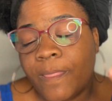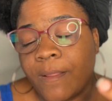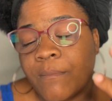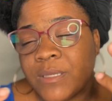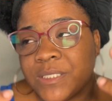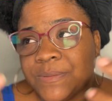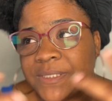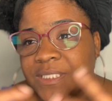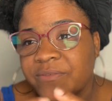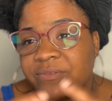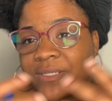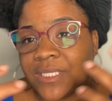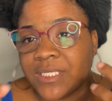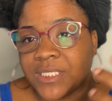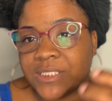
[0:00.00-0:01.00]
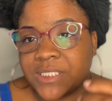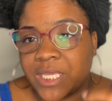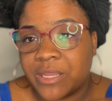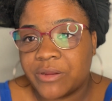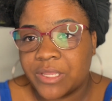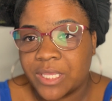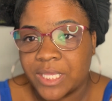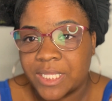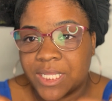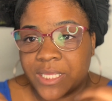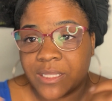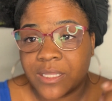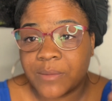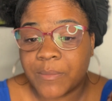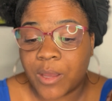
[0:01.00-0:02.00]
But specifically this area and
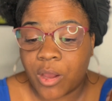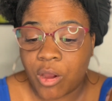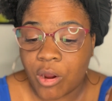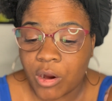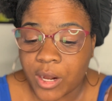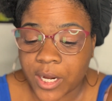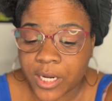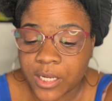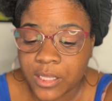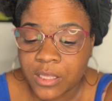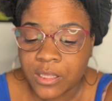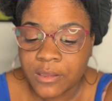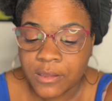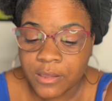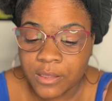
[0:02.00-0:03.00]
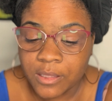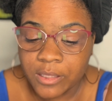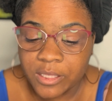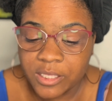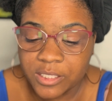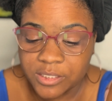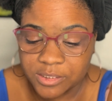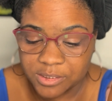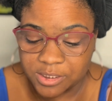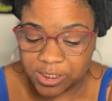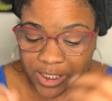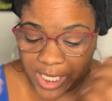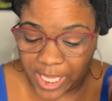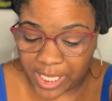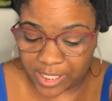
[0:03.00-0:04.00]
healing my heart,
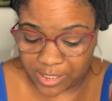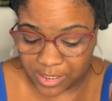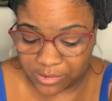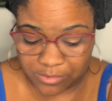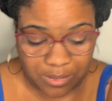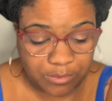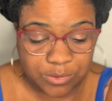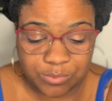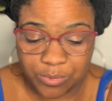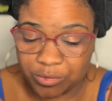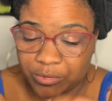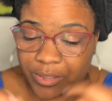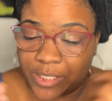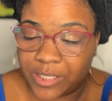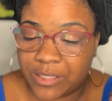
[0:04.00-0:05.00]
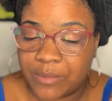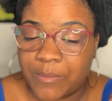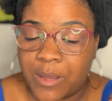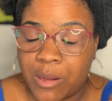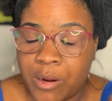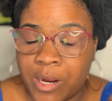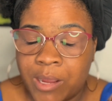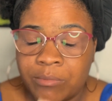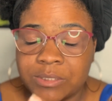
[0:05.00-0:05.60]
today, that's why I was working on healing my heart.